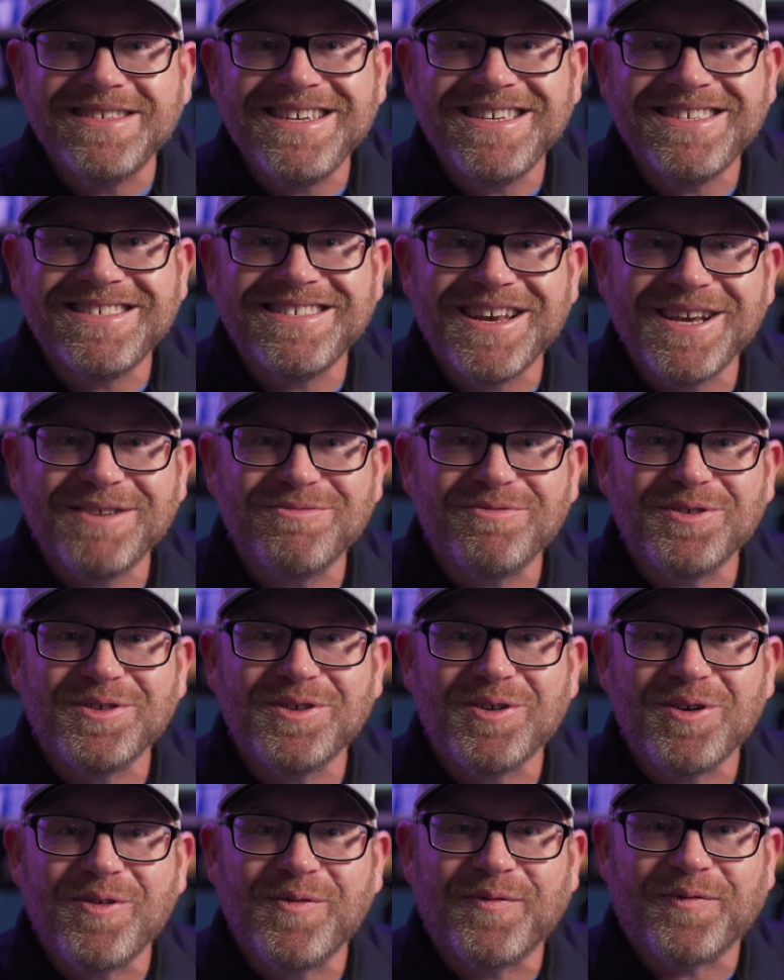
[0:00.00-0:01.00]
These things will
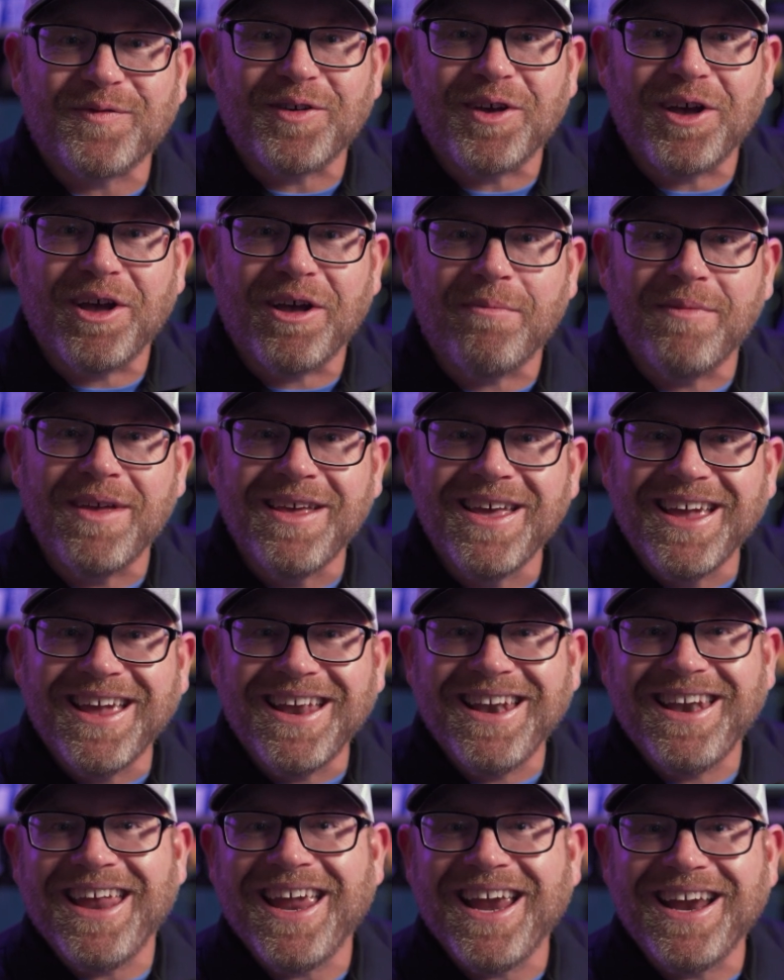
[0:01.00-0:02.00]
go from
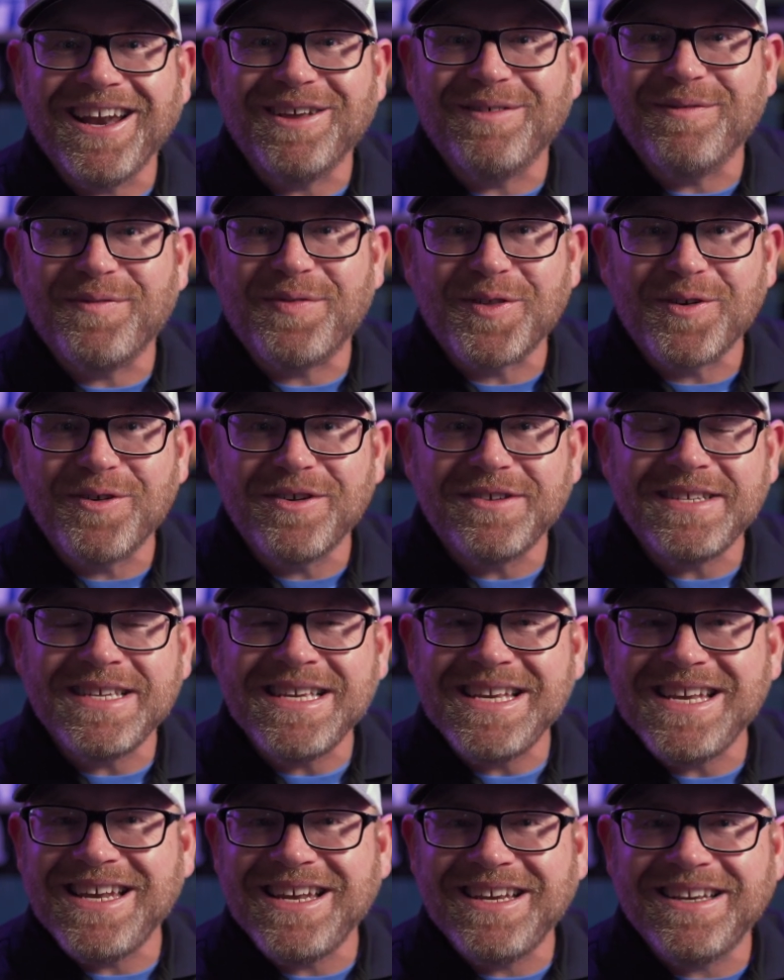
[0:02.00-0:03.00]
negative
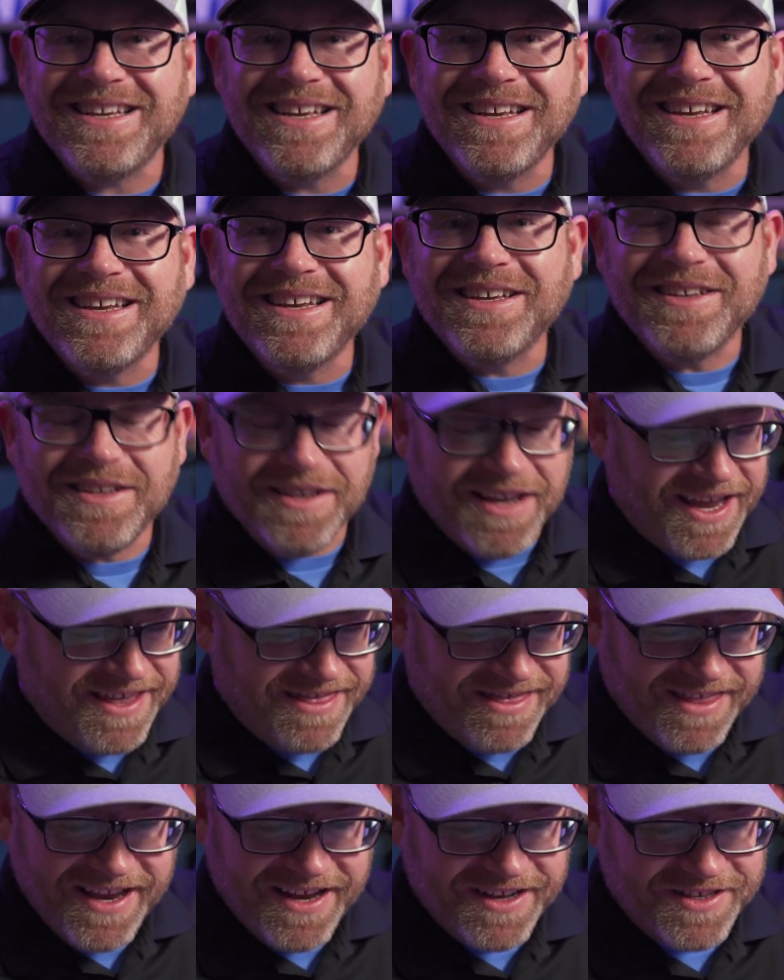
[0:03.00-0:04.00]
13, I
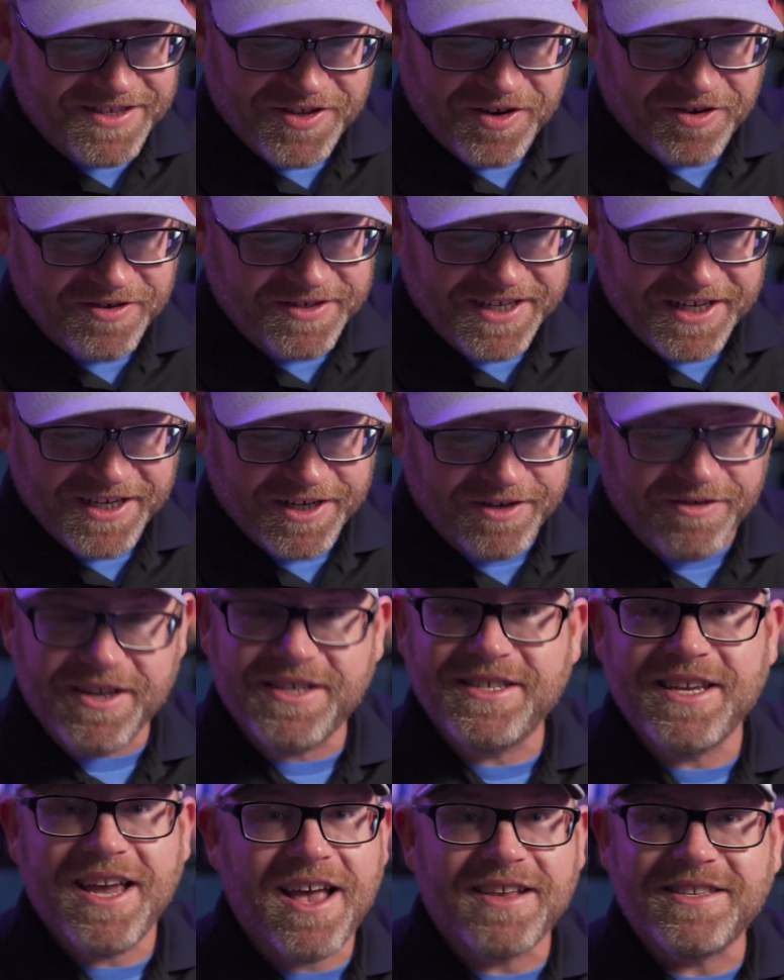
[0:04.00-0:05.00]
think it's 13
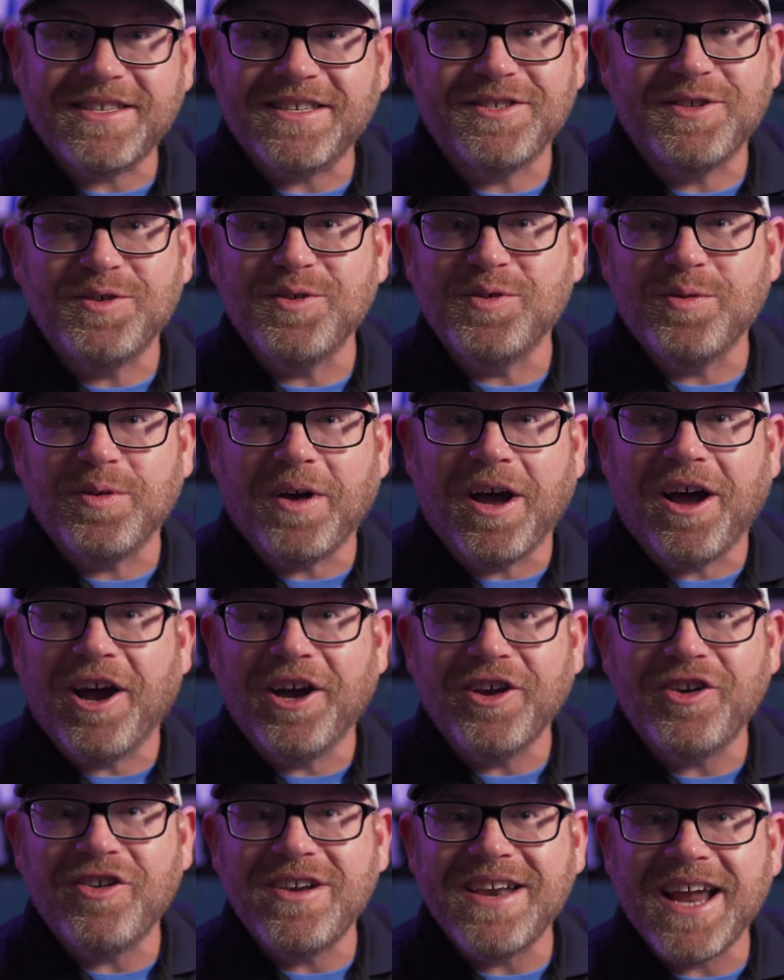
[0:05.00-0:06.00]
degrees, yes, to
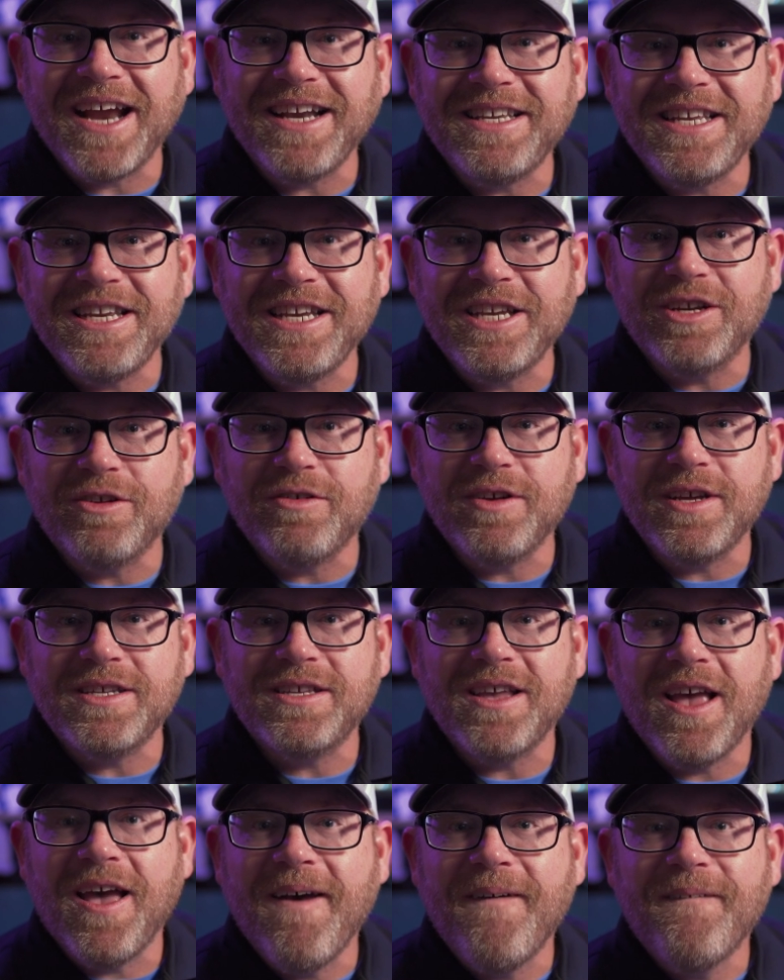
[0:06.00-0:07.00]
119
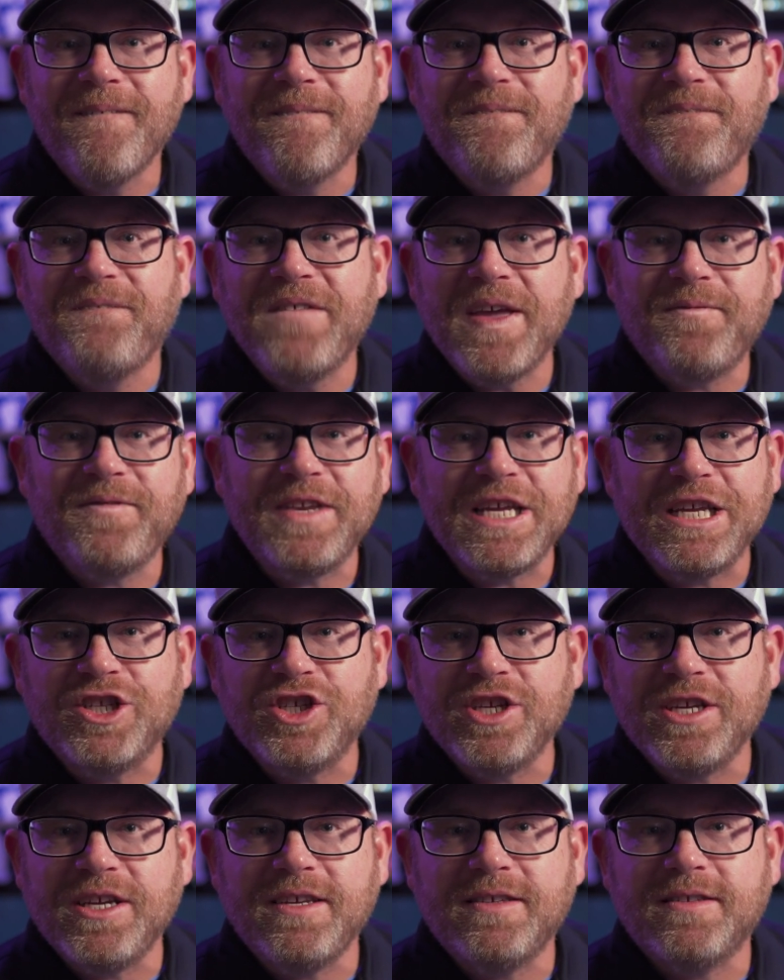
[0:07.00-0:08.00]
degrees, 50
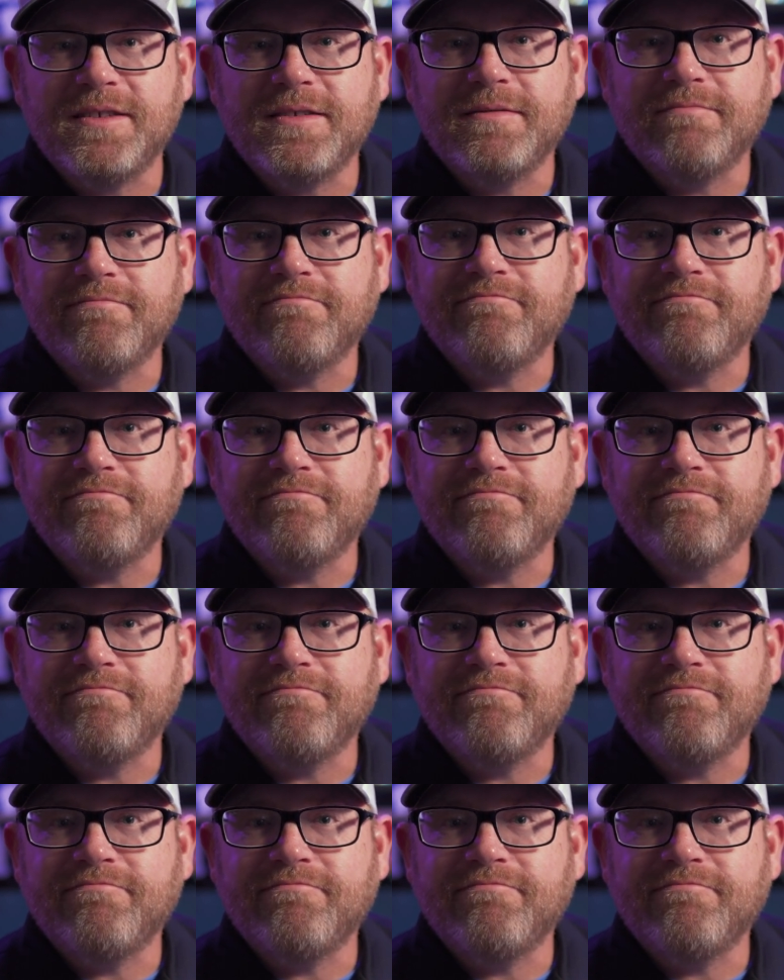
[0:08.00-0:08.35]
G's,